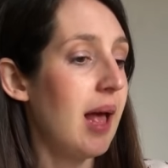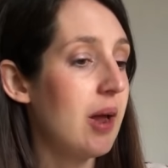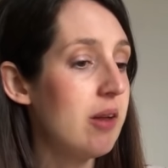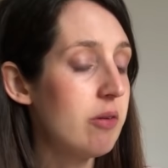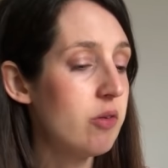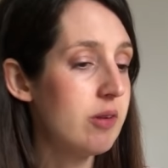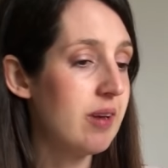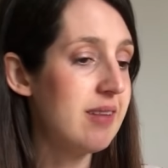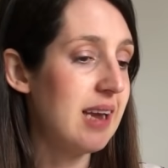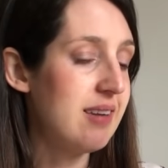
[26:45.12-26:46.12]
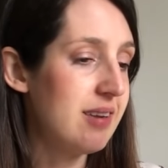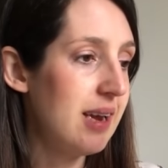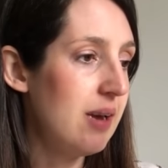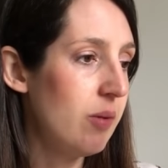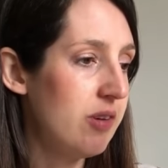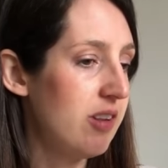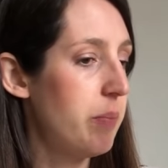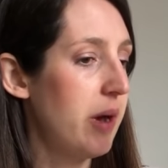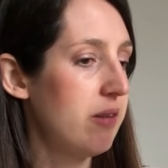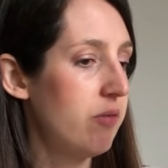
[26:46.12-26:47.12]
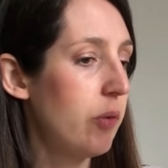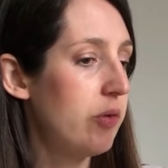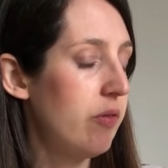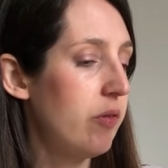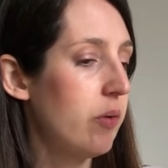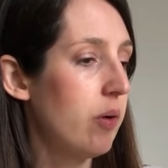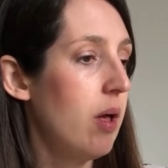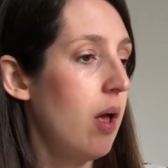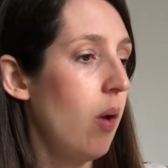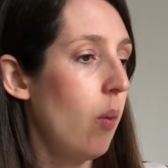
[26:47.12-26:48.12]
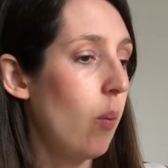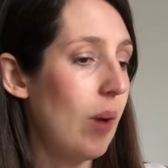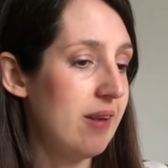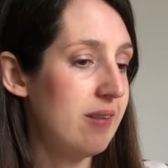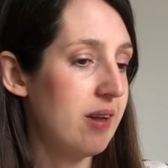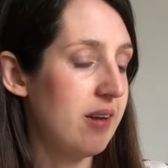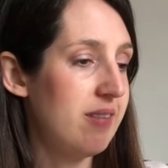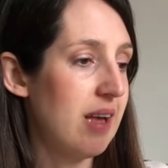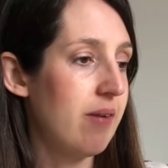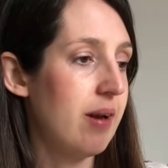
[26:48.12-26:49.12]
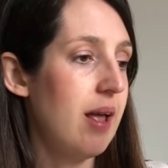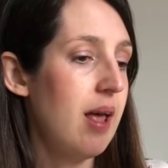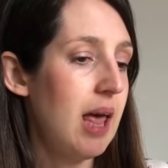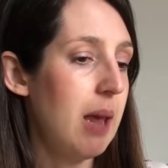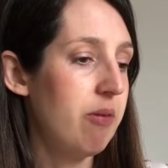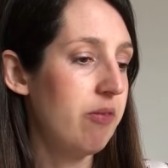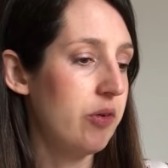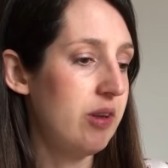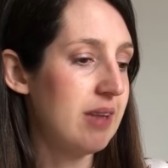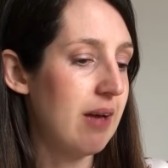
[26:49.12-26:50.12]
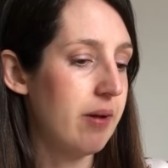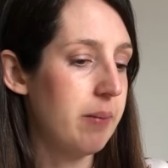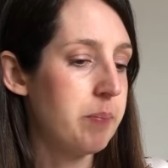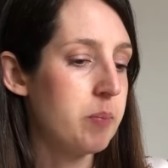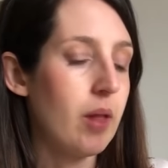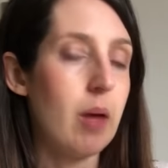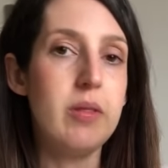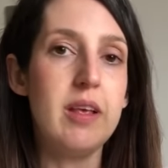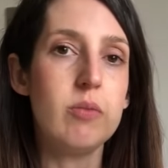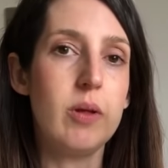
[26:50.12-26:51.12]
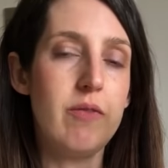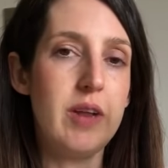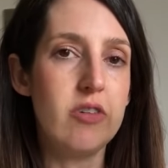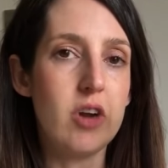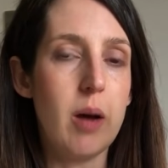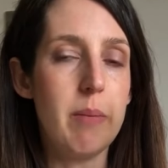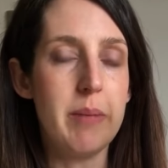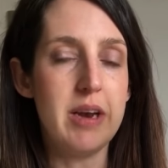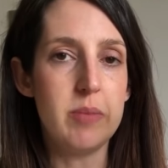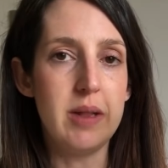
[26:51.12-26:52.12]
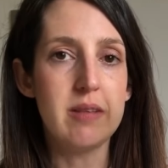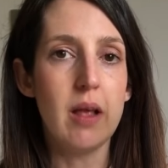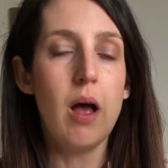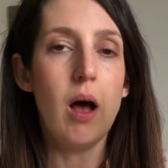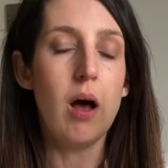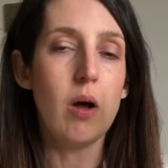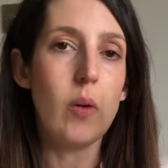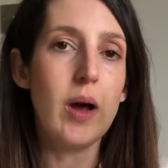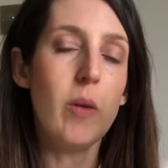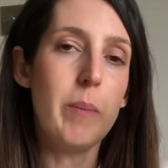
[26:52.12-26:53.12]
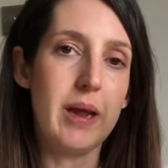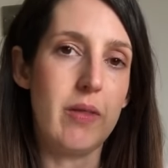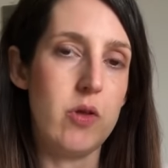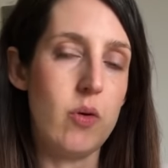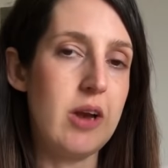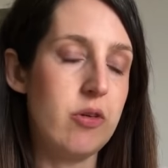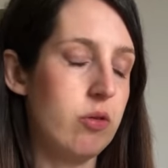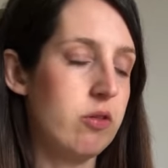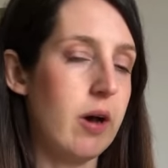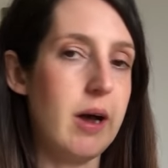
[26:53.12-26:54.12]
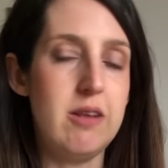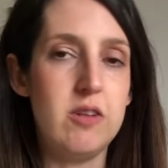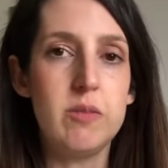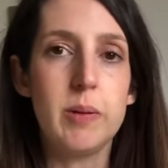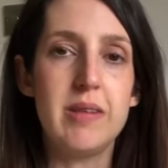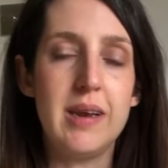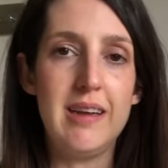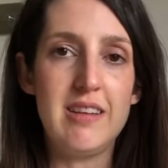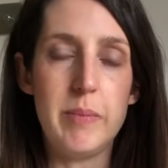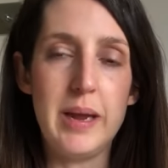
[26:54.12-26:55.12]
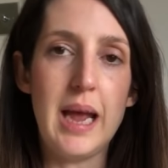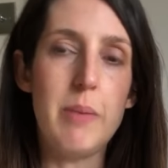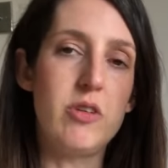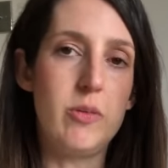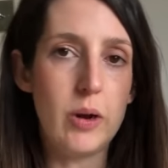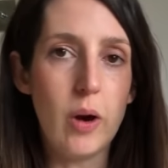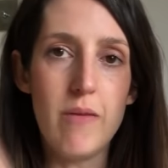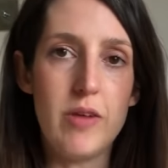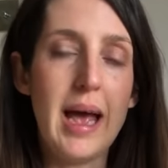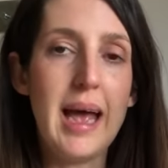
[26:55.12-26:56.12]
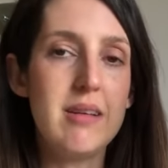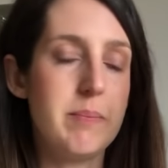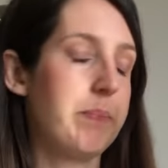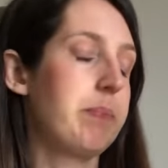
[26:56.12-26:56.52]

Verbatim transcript: It goes up to a size 18, which is bust 44, waist 37, hips 47. And with this one, the finished garment measurements are quite a lot bigger than your actual size, just because it needs to be able to be got over your head